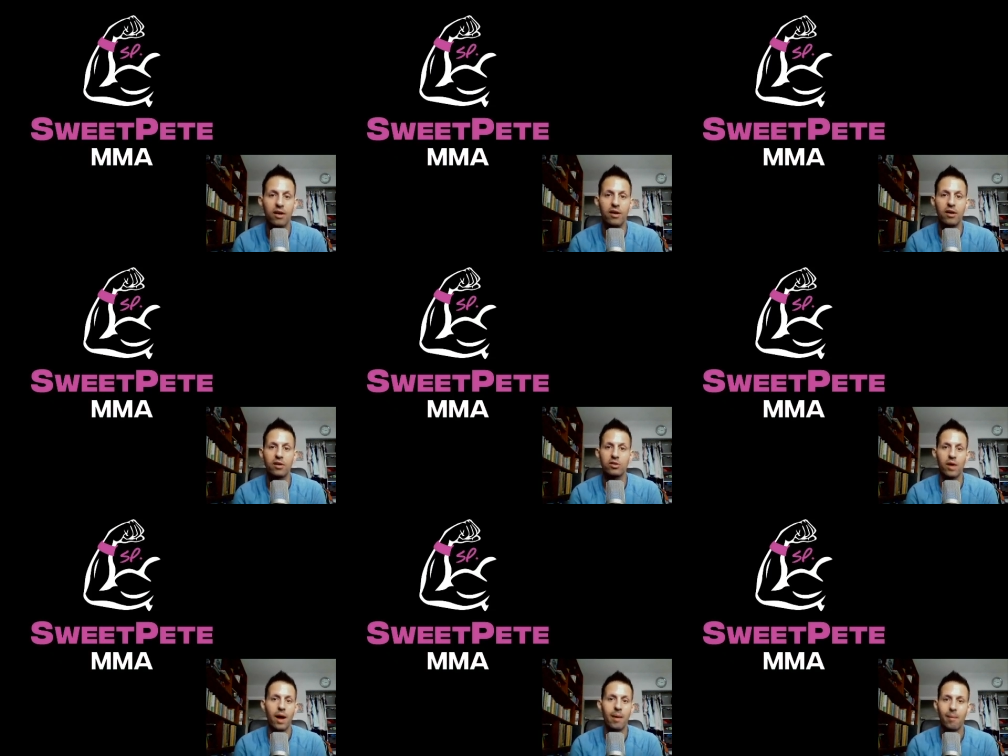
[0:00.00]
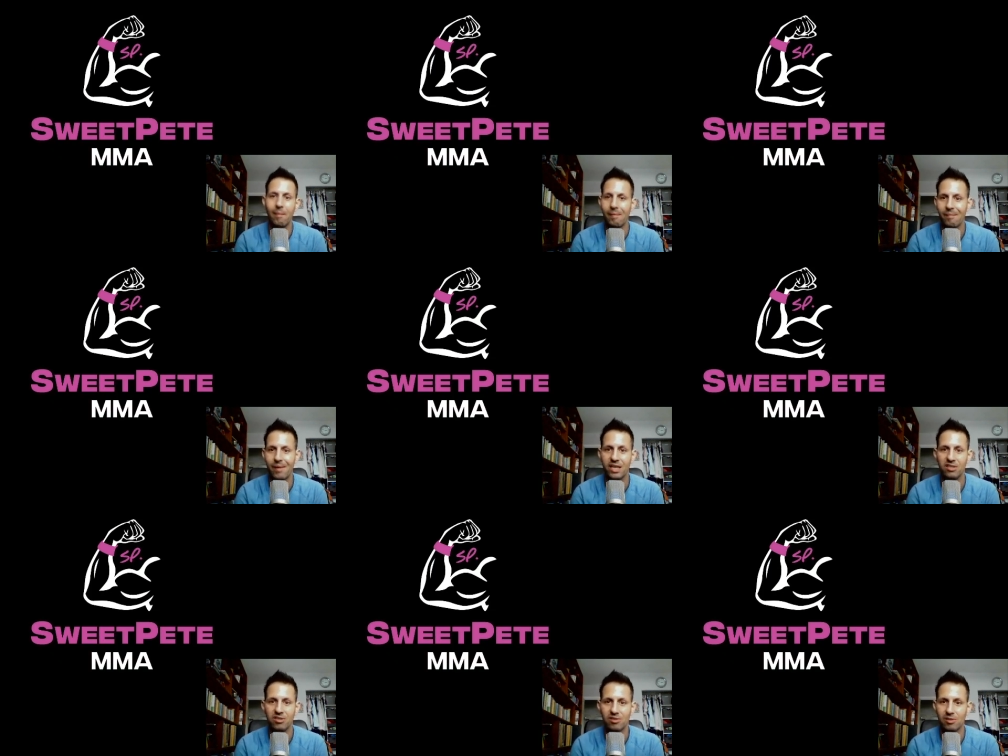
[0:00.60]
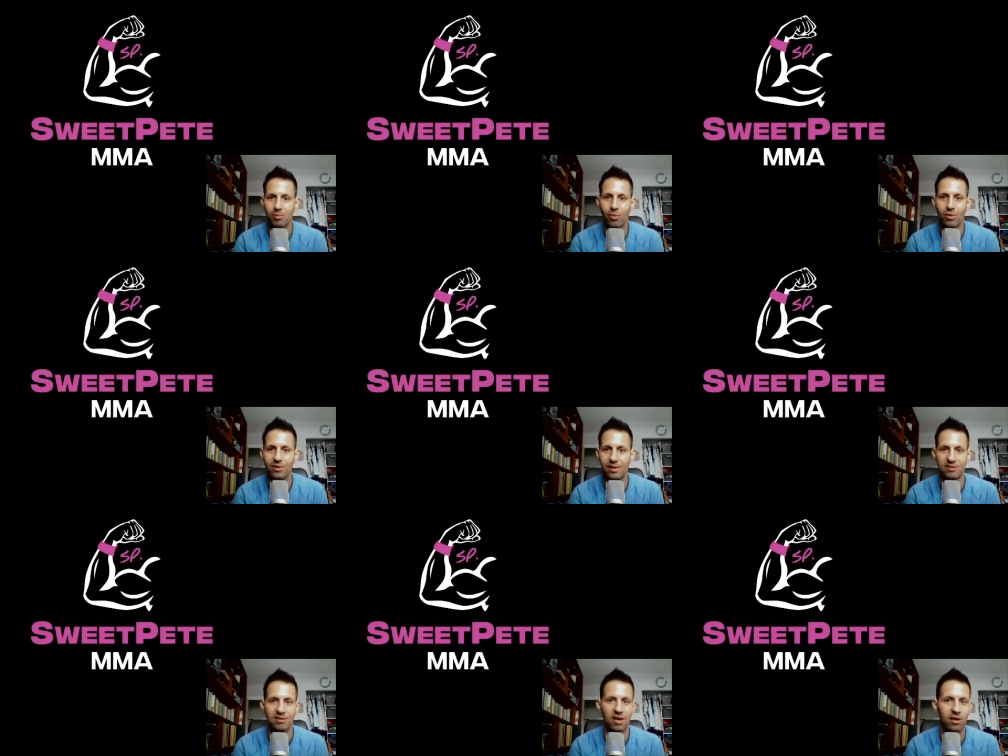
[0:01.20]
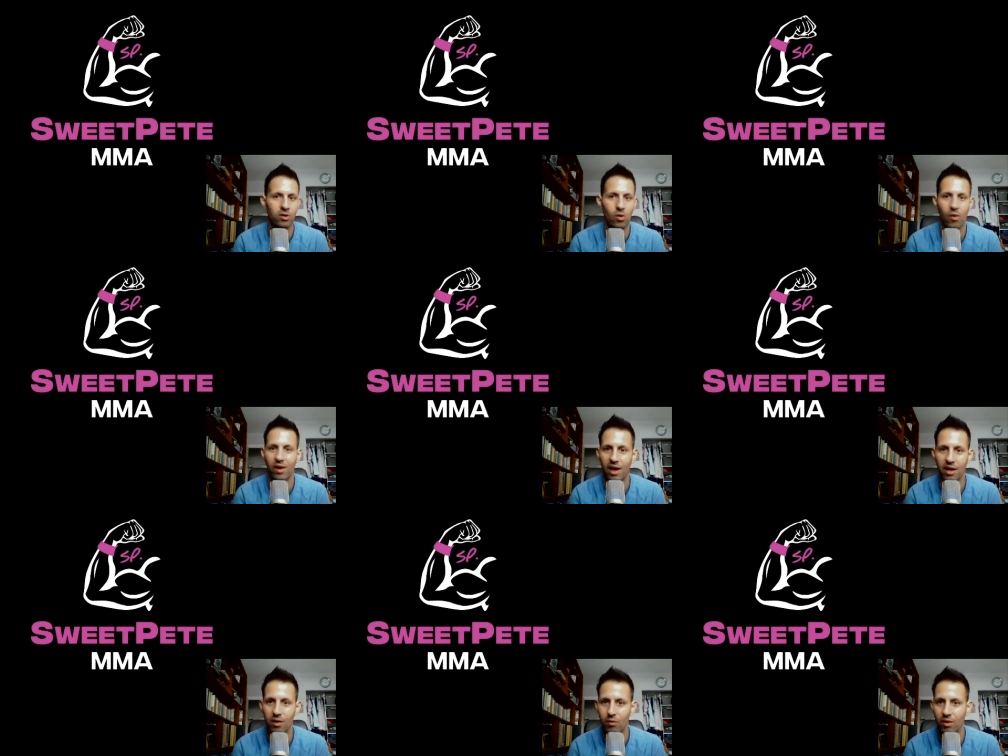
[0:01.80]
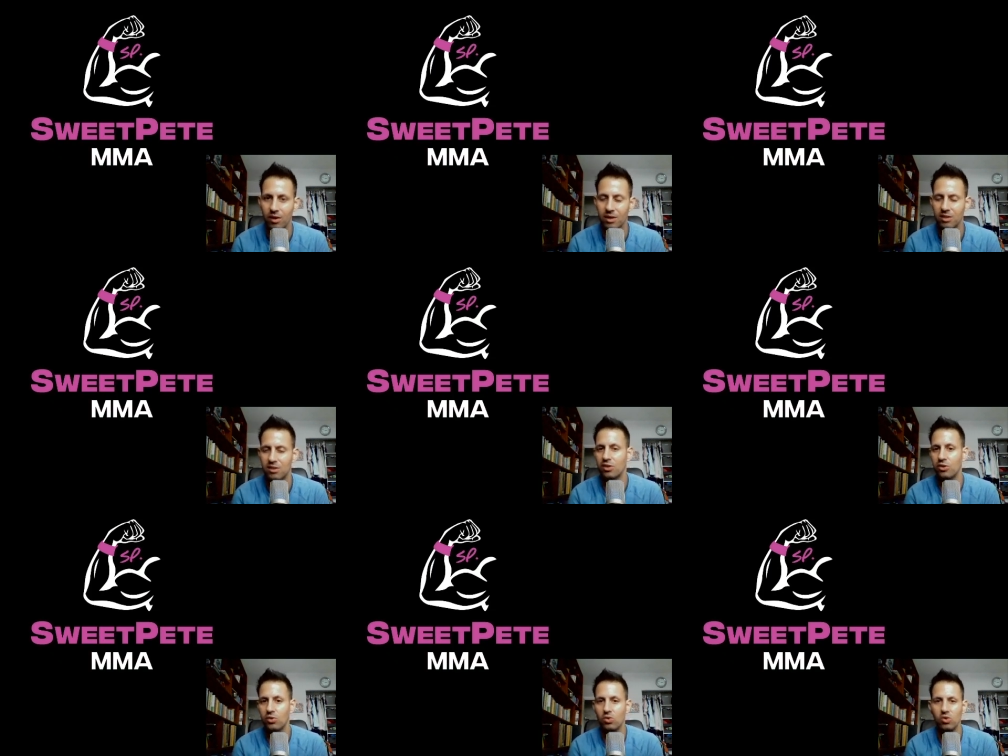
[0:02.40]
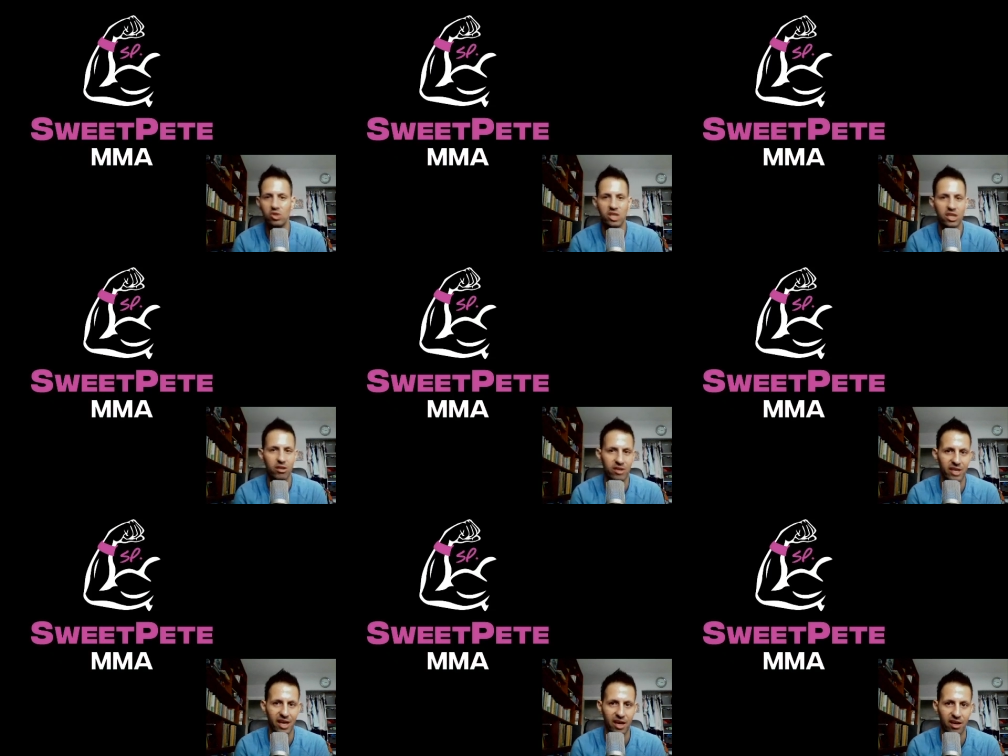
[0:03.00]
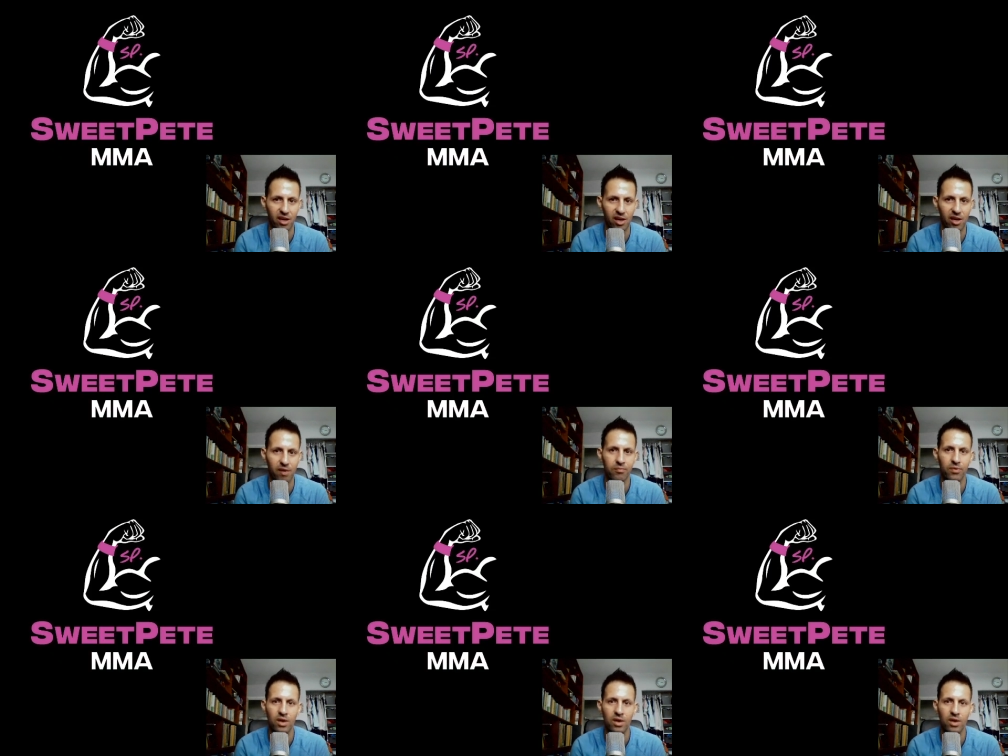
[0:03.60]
So MMA is a sport that's not going anywhere. It's huge here in Canada.